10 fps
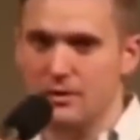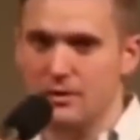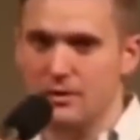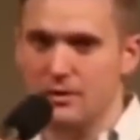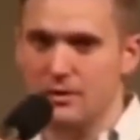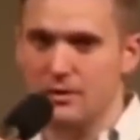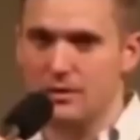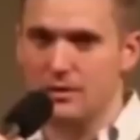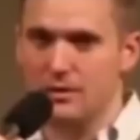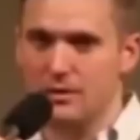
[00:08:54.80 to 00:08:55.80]

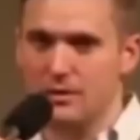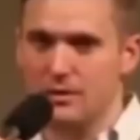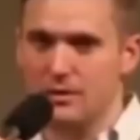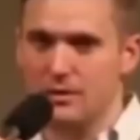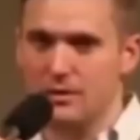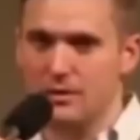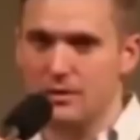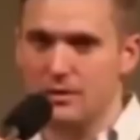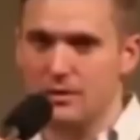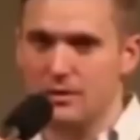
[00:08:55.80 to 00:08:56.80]

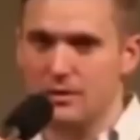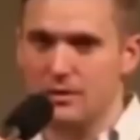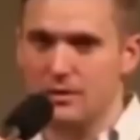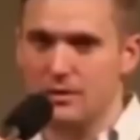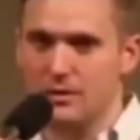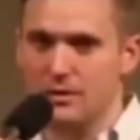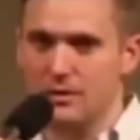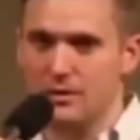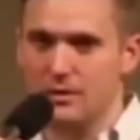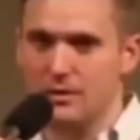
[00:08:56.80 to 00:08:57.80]

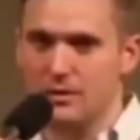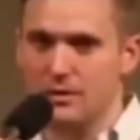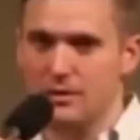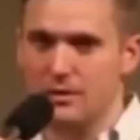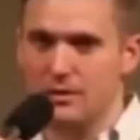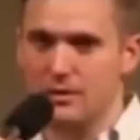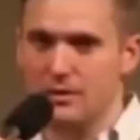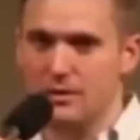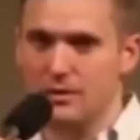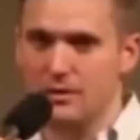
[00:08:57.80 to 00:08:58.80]

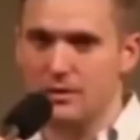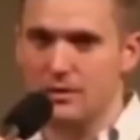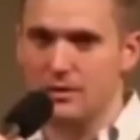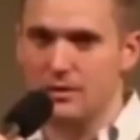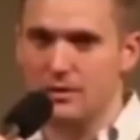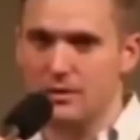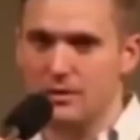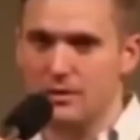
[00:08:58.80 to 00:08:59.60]
The person shown says nothing.